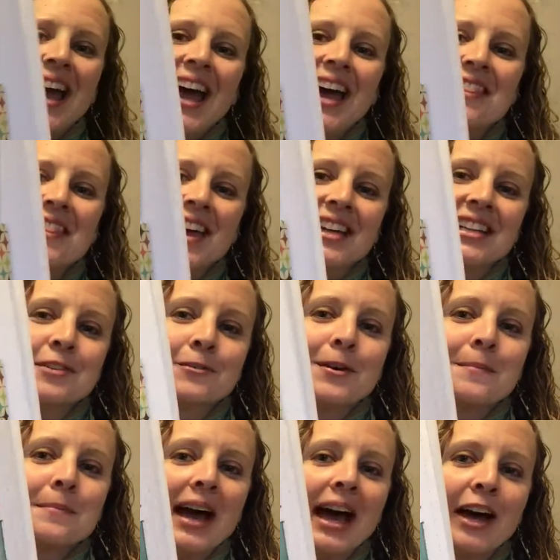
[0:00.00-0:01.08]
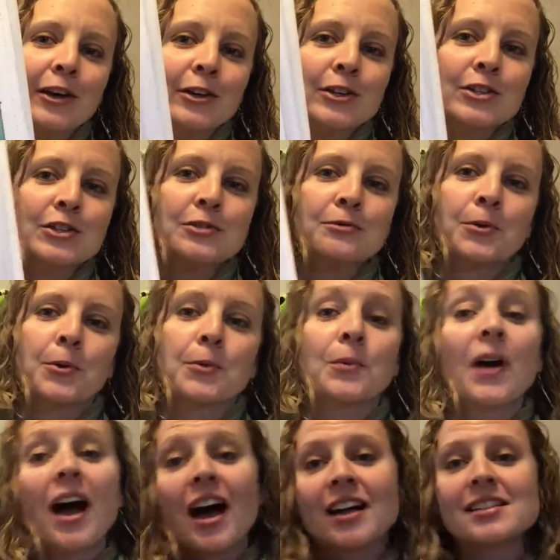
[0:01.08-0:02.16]
and then different patterns for
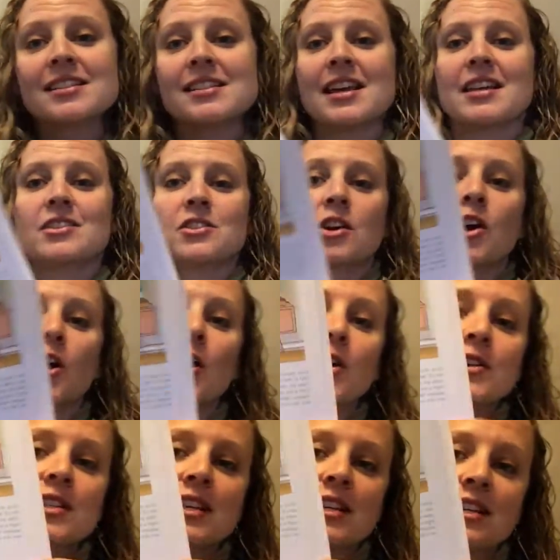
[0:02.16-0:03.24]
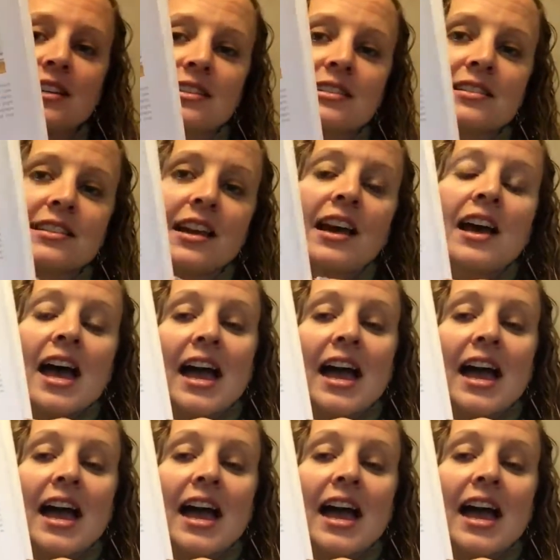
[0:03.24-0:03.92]
rugs and curtains,